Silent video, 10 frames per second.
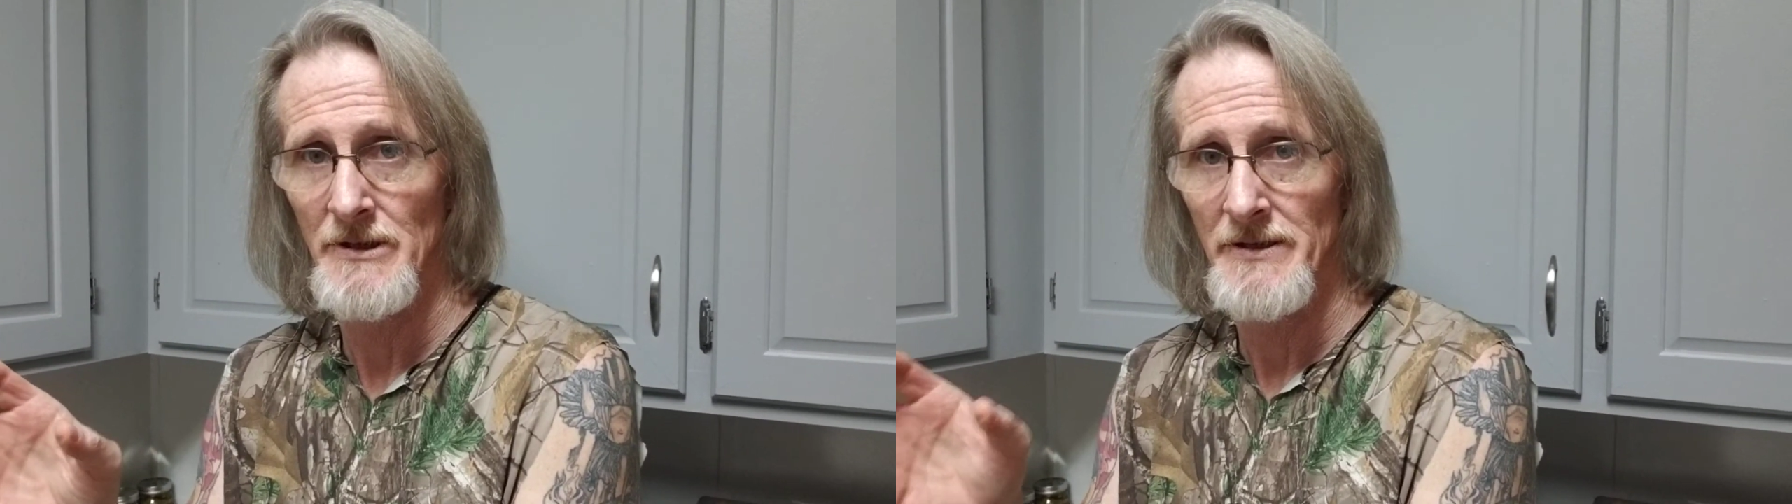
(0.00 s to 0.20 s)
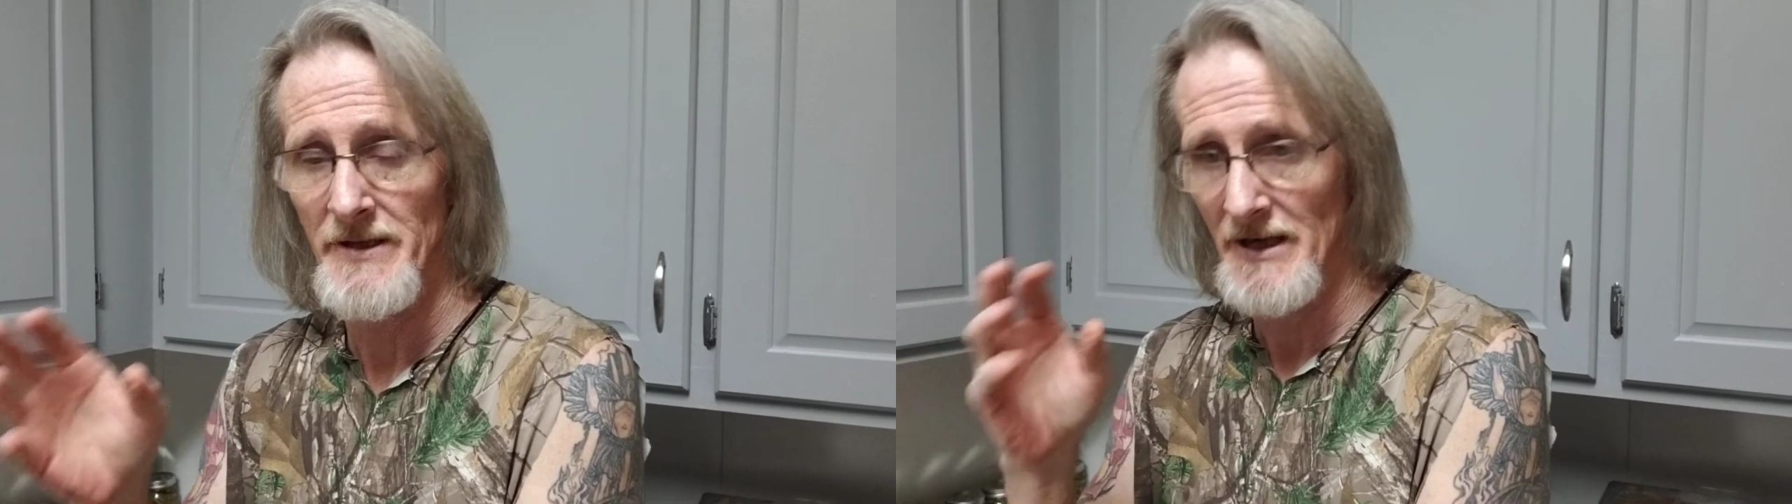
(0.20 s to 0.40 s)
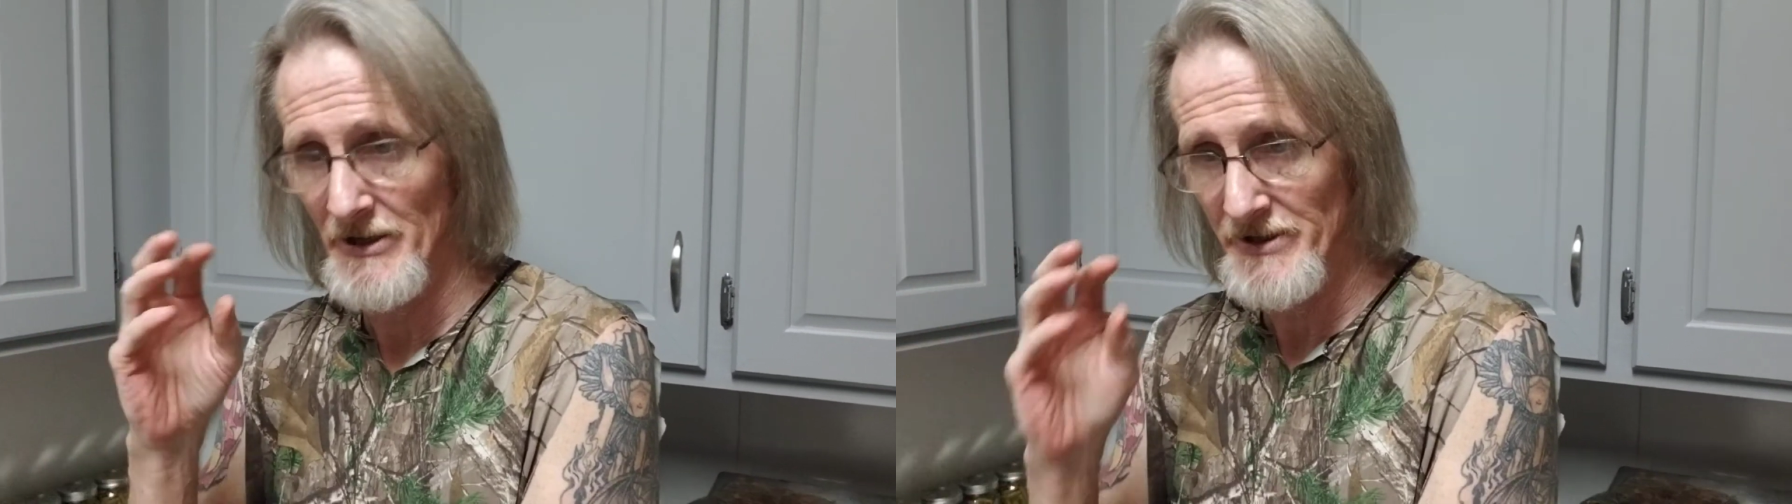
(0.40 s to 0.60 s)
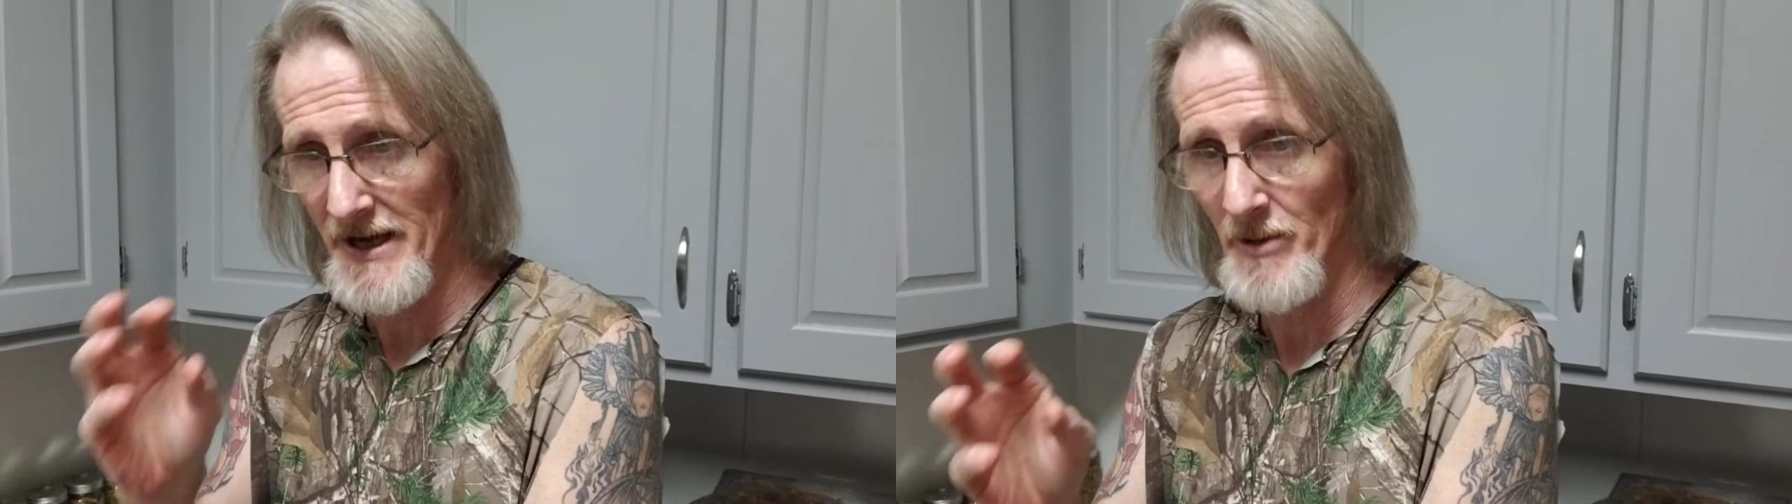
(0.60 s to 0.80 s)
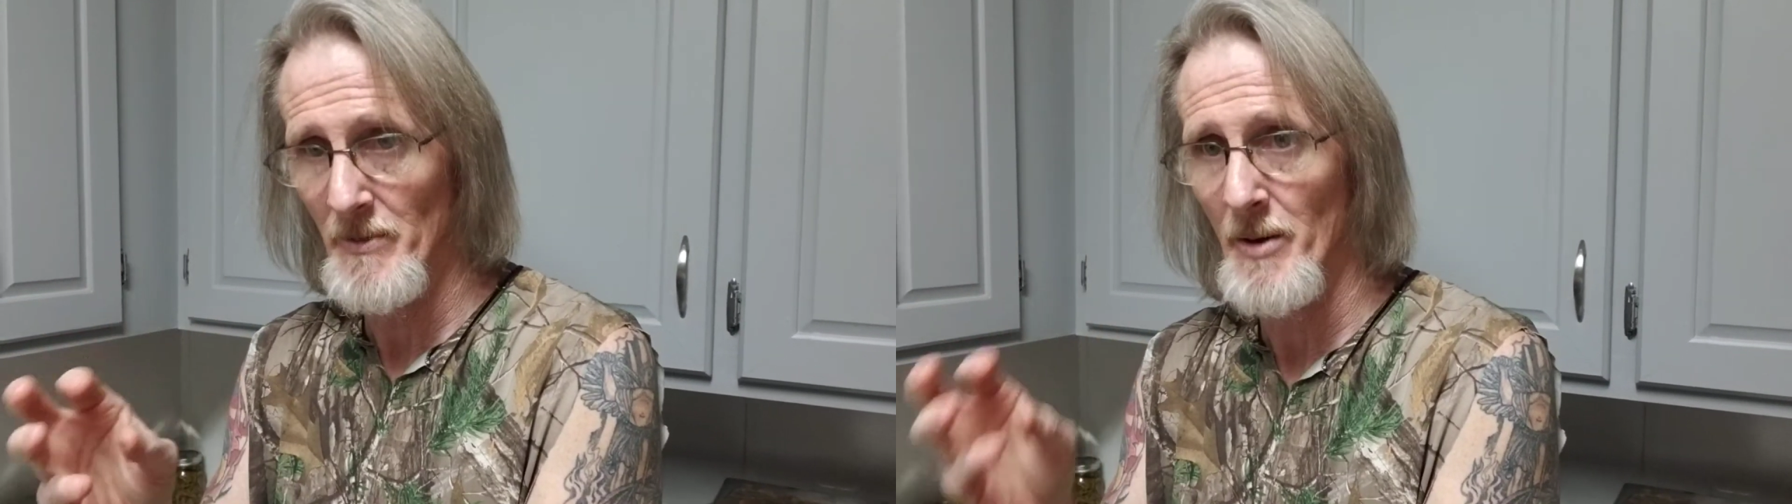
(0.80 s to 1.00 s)
Then I'll take
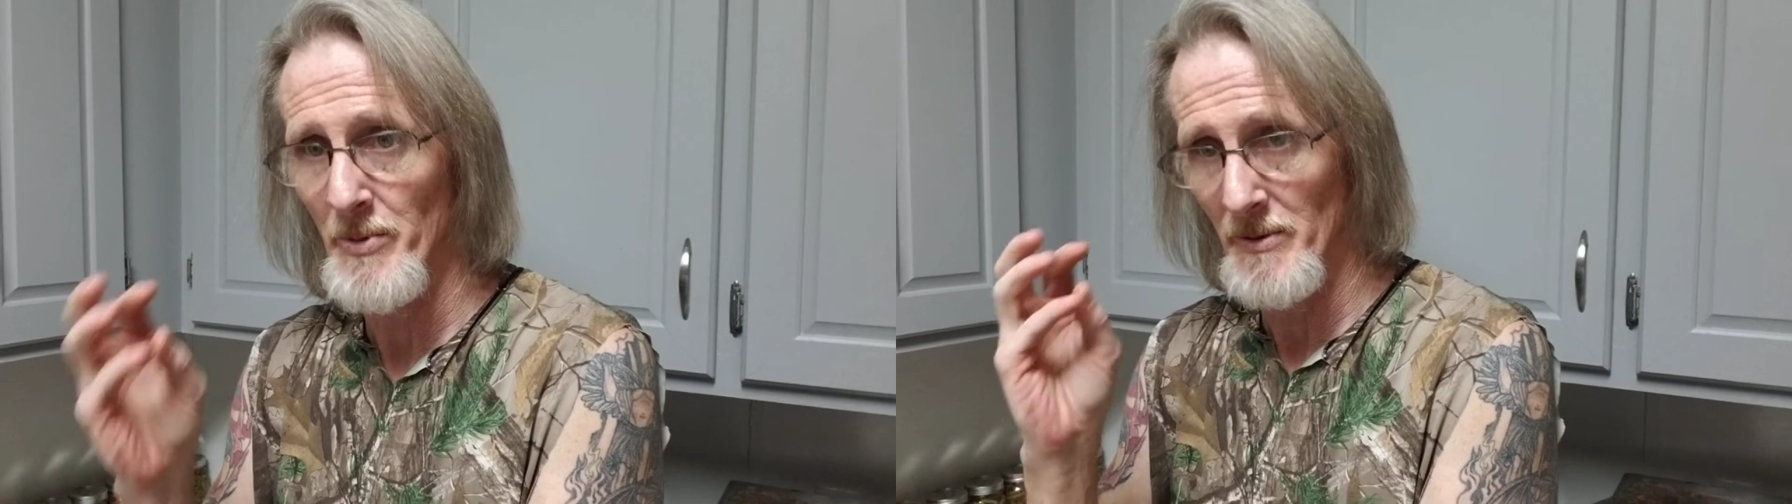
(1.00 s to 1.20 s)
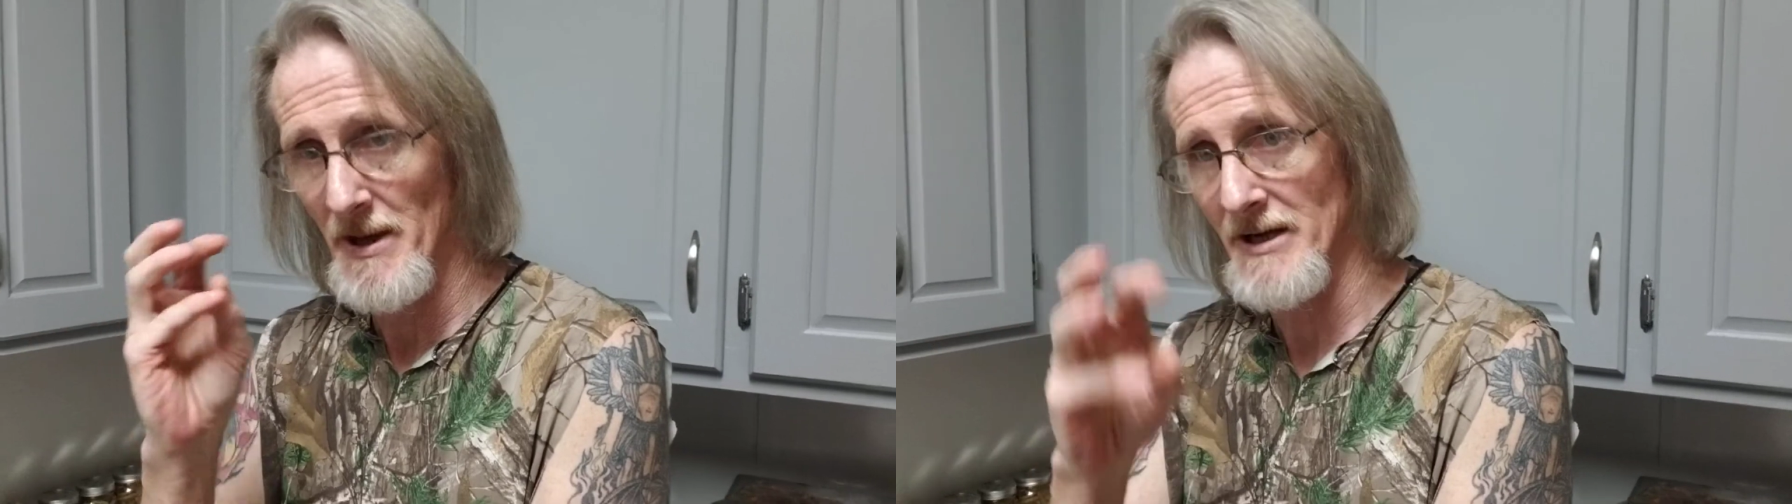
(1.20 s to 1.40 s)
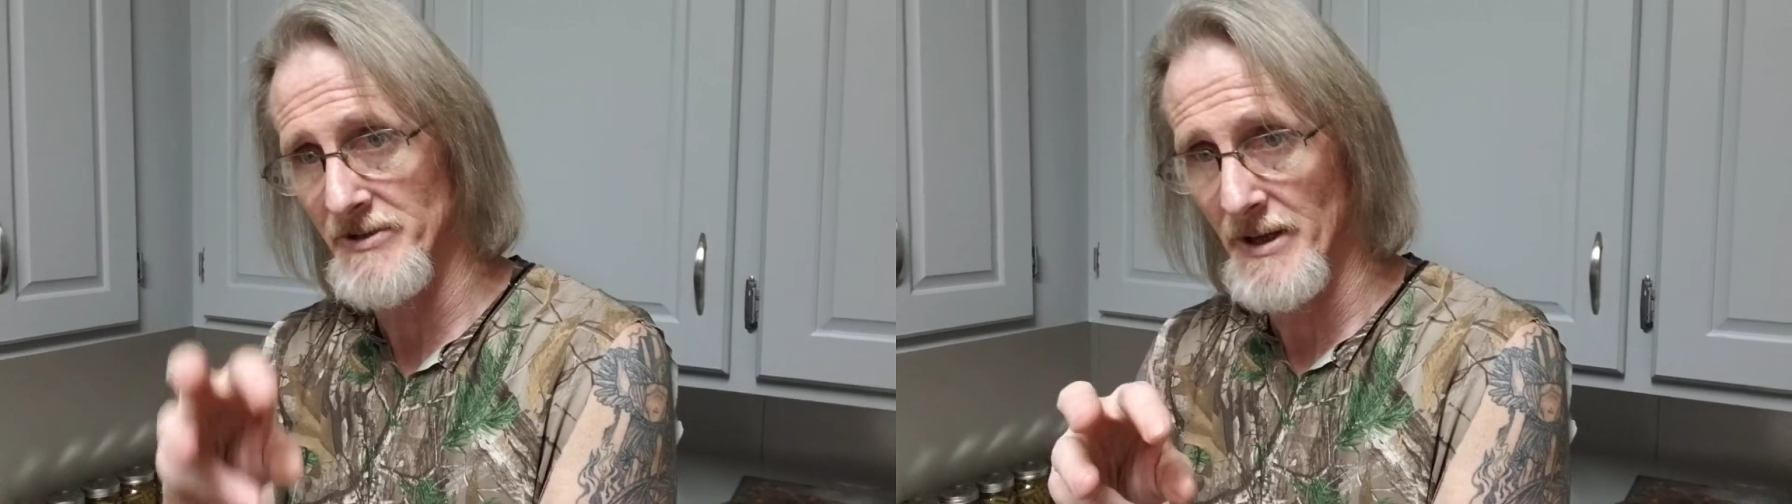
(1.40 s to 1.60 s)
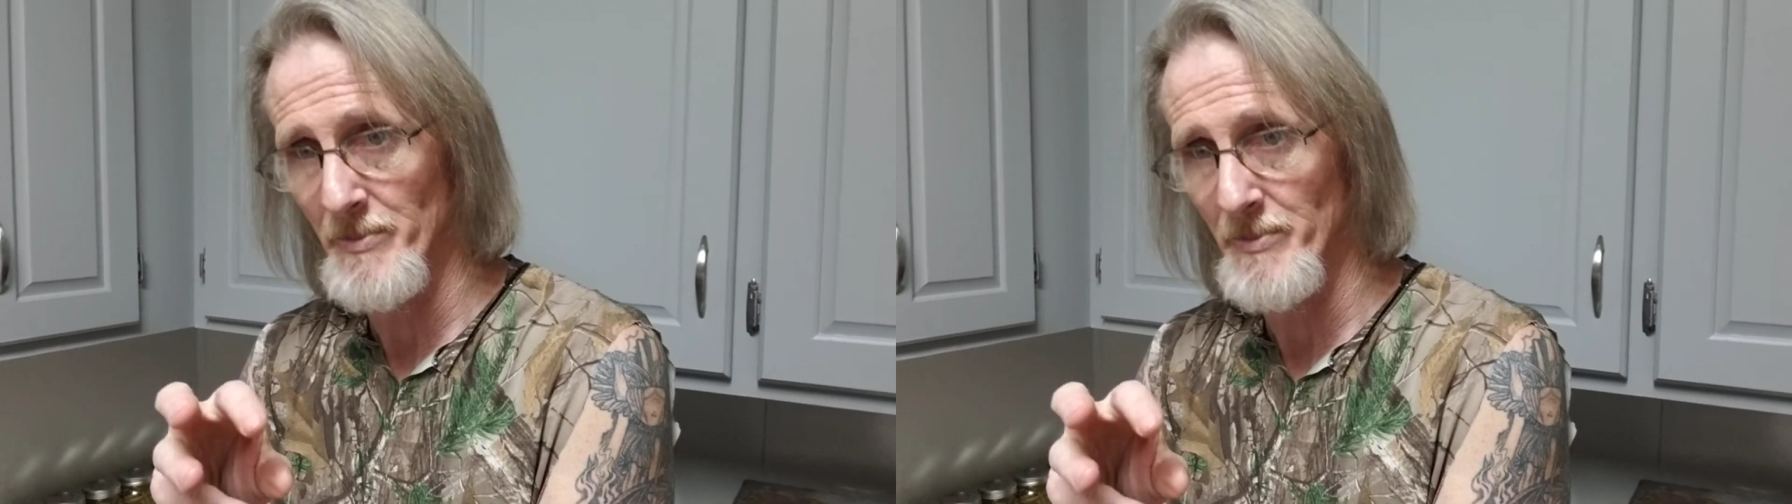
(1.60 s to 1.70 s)
them, I'll put them, like I say,